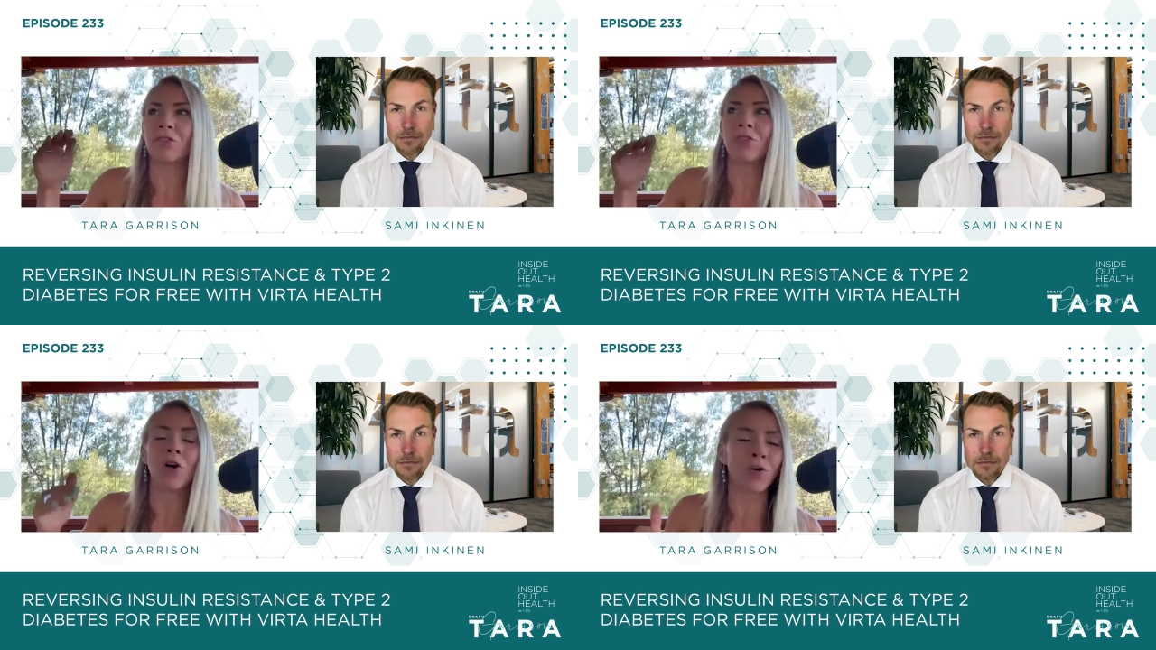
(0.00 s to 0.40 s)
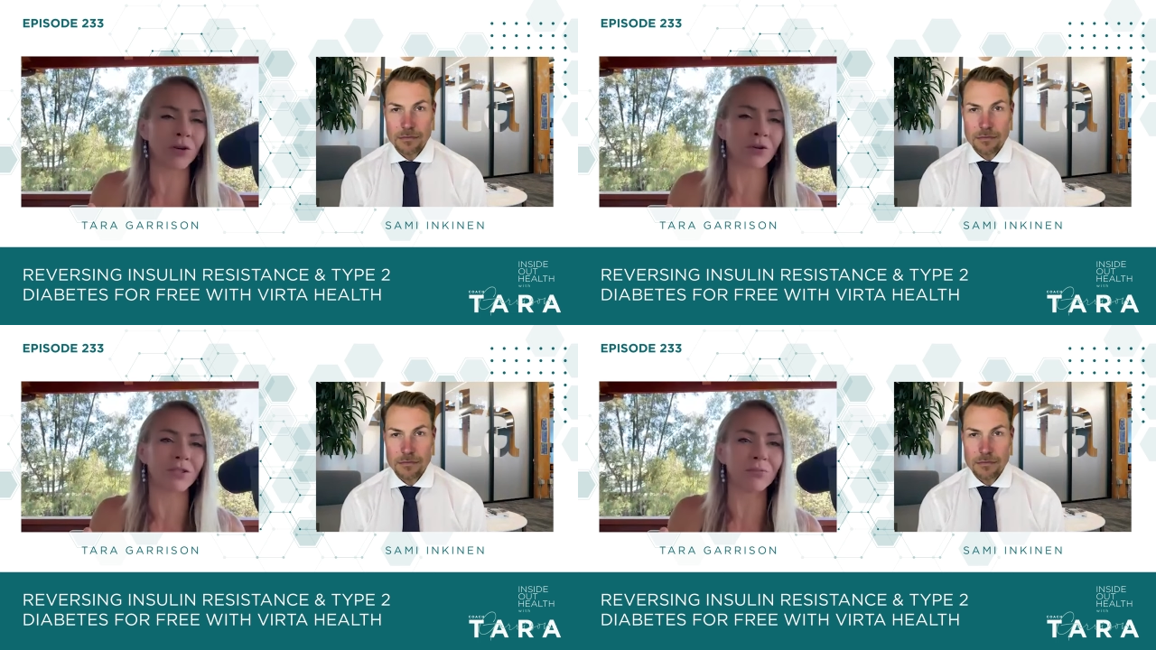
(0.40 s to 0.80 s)
Speaker 1: low
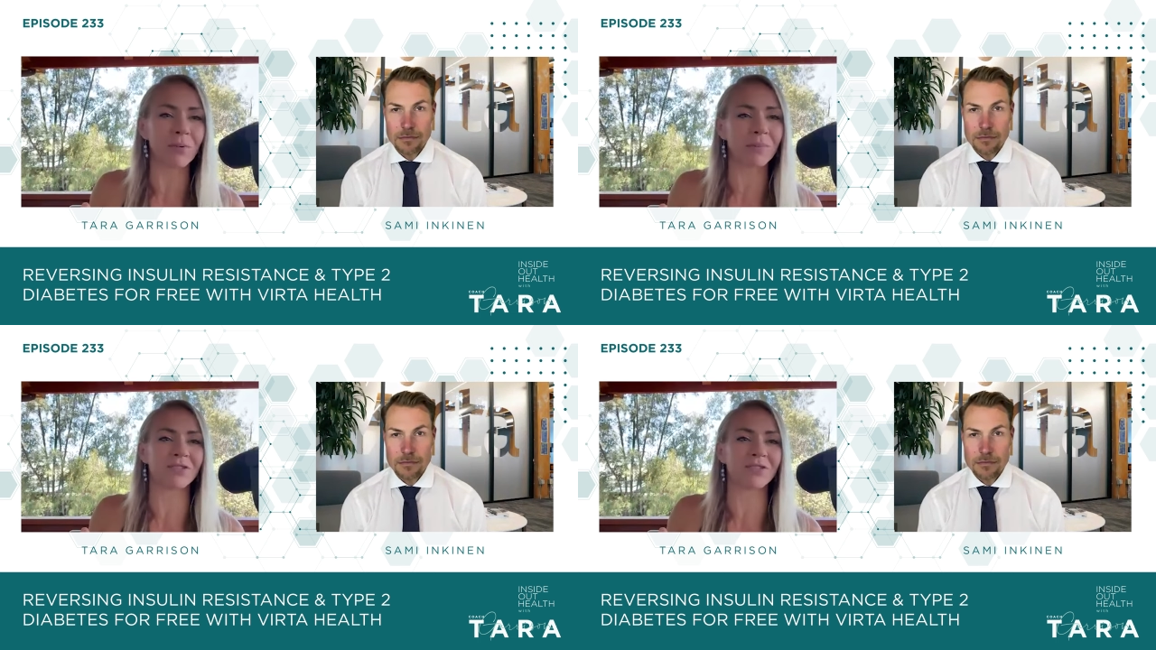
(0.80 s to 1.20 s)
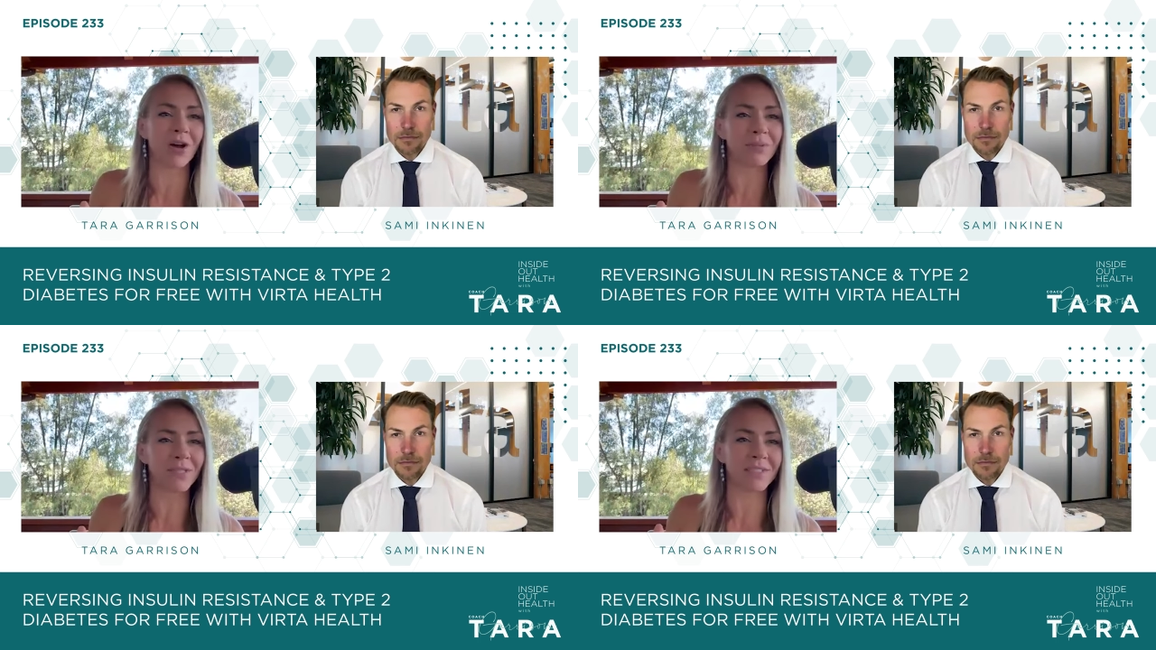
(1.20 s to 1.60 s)
your dopamine
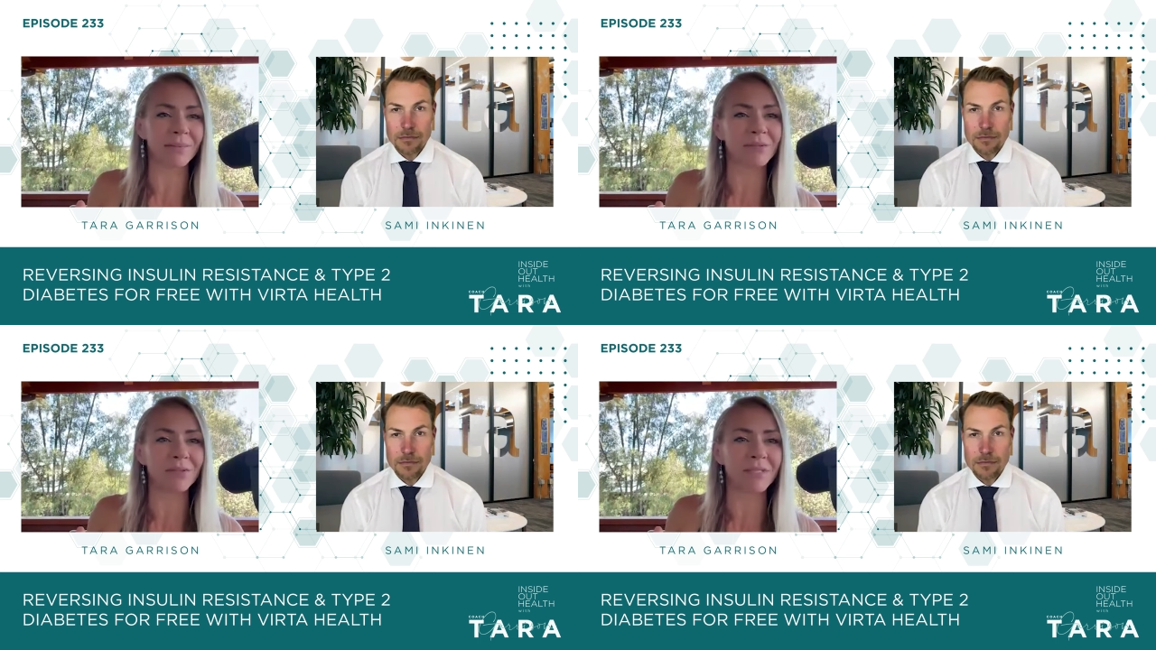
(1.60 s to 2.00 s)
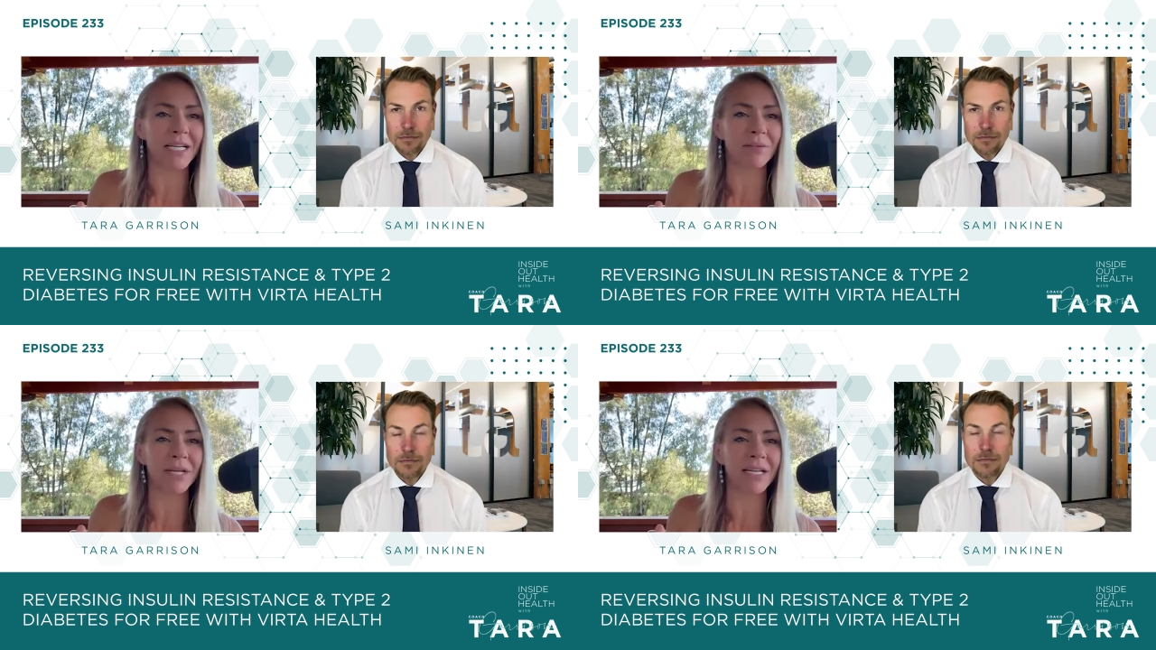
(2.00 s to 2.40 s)
drops on type two
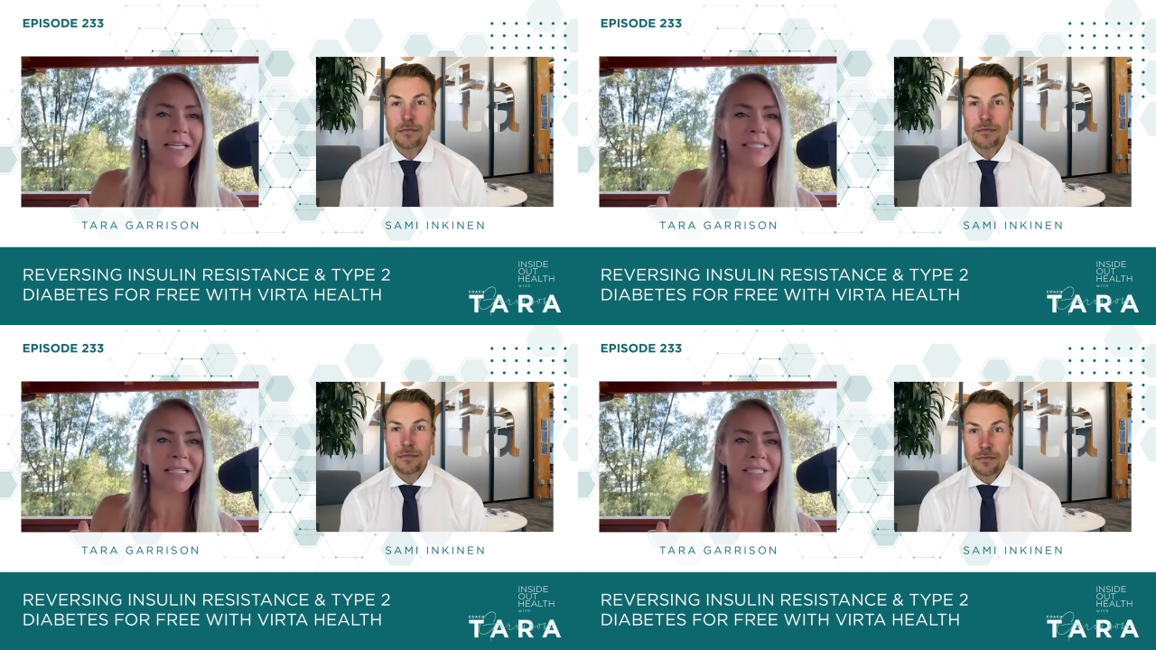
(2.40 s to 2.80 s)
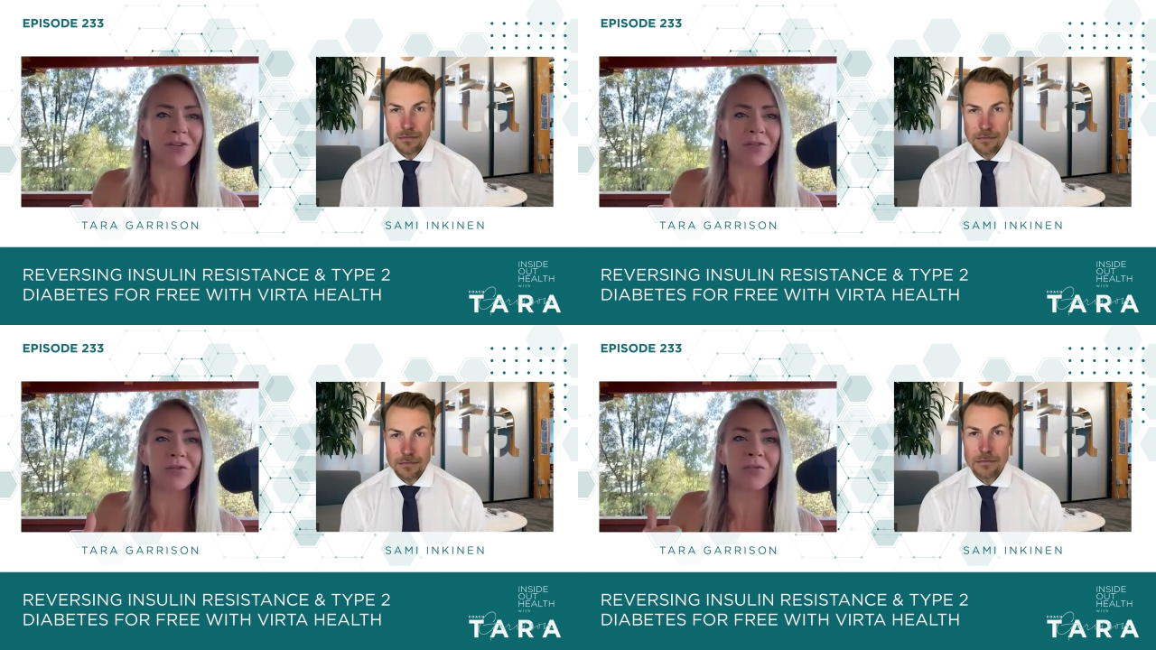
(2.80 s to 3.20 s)
diabetes. Mm-hmm. And
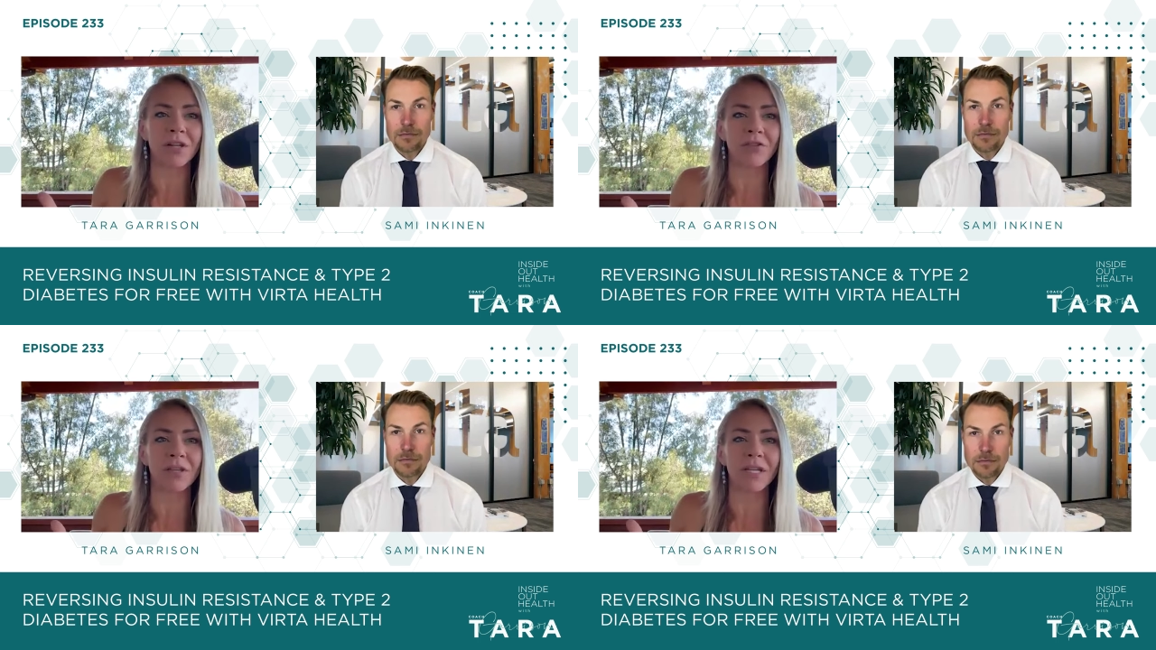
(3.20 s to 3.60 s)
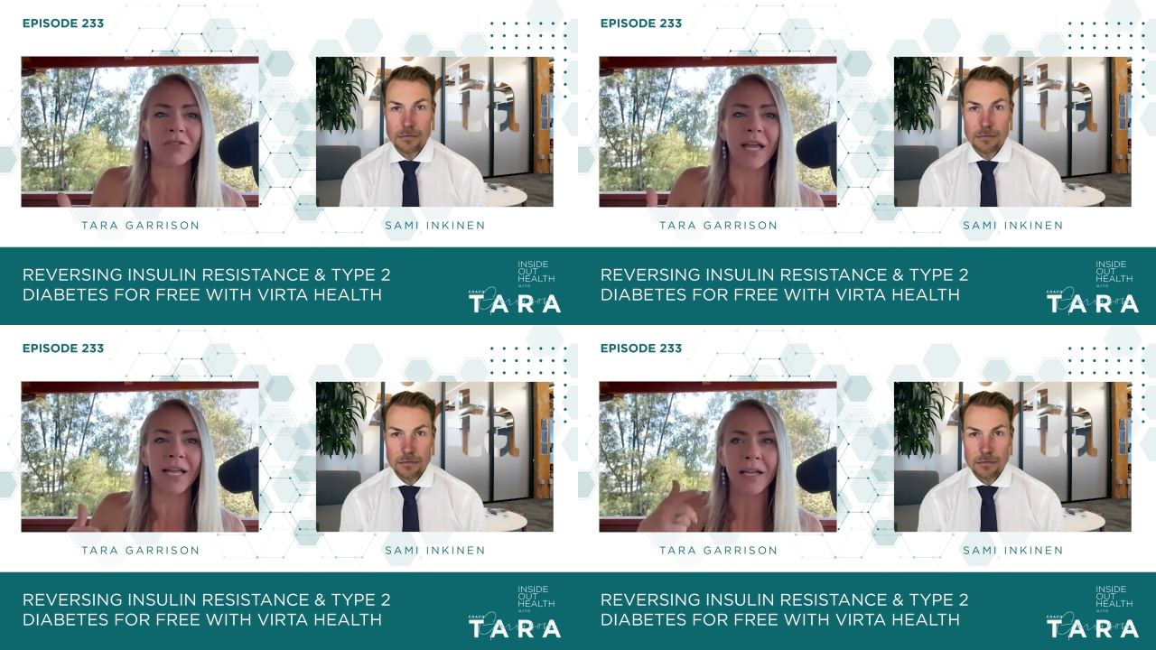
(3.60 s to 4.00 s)
so you literally are
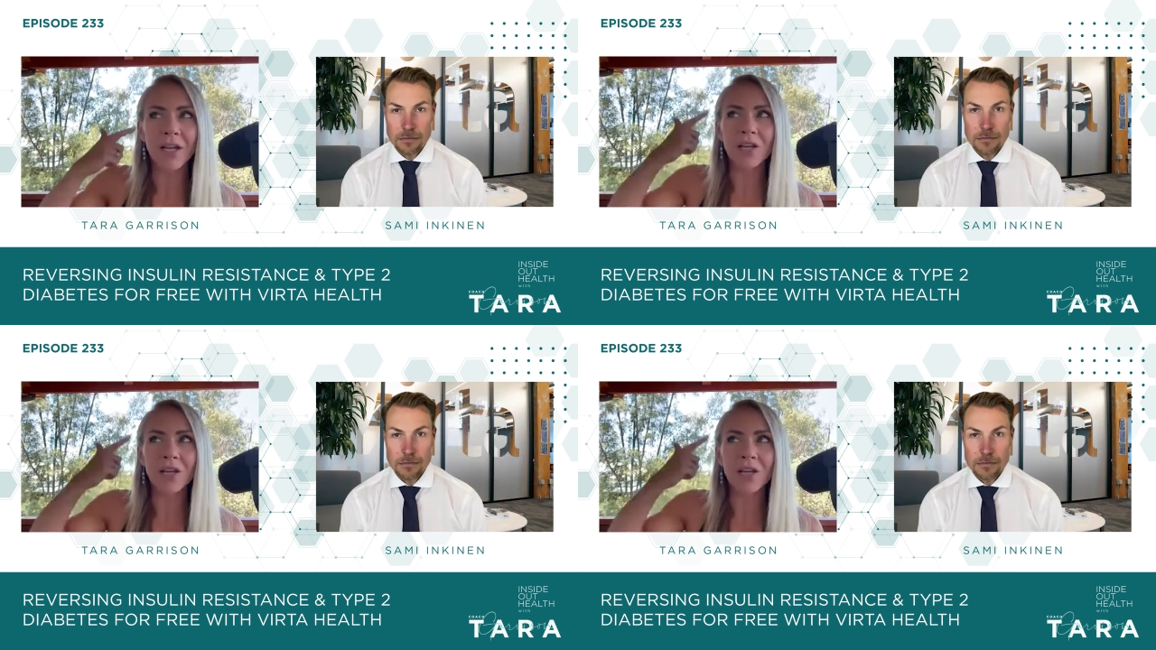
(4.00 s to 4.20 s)
like,